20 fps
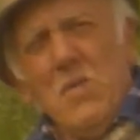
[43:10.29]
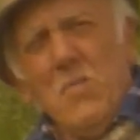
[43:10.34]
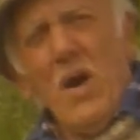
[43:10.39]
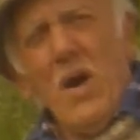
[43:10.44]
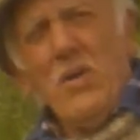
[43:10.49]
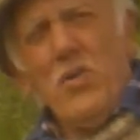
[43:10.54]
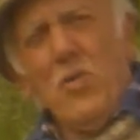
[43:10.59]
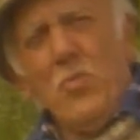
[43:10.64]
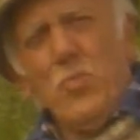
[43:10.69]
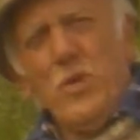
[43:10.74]

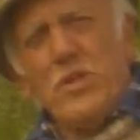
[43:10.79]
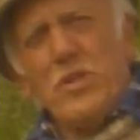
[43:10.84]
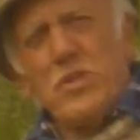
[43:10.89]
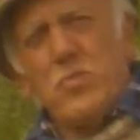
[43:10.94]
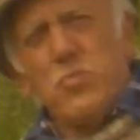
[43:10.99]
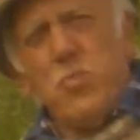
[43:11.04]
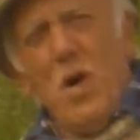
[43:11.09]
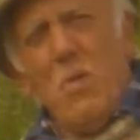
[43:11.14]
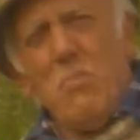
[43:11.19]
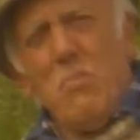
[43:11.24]
Why don't we
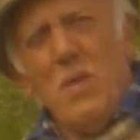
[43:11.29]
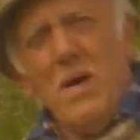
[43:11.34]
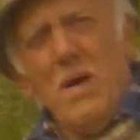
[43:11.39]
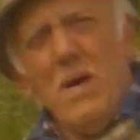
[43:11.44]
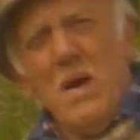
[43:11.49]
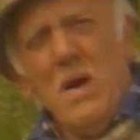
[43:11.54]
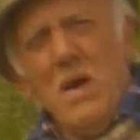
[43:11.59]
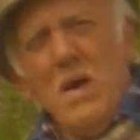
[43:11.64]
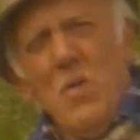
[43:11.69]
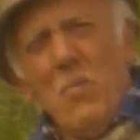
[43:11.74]
swap?
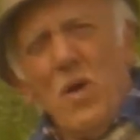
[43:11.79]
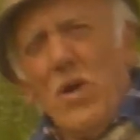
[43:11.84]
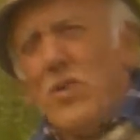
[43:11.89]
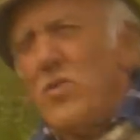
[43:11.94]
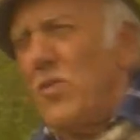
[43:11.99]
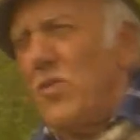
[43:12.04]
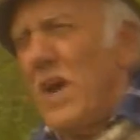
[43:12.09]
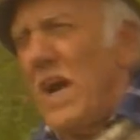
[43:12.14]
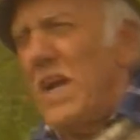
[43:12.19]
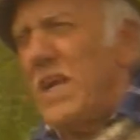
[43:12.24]
Why
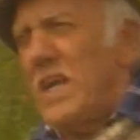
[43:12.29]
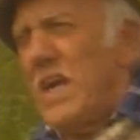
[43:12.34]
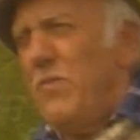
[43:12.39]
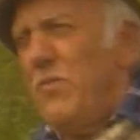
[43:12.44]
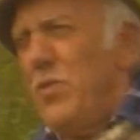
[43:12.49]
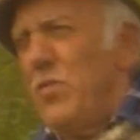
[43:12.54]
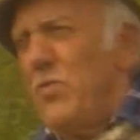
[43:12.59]
don't I give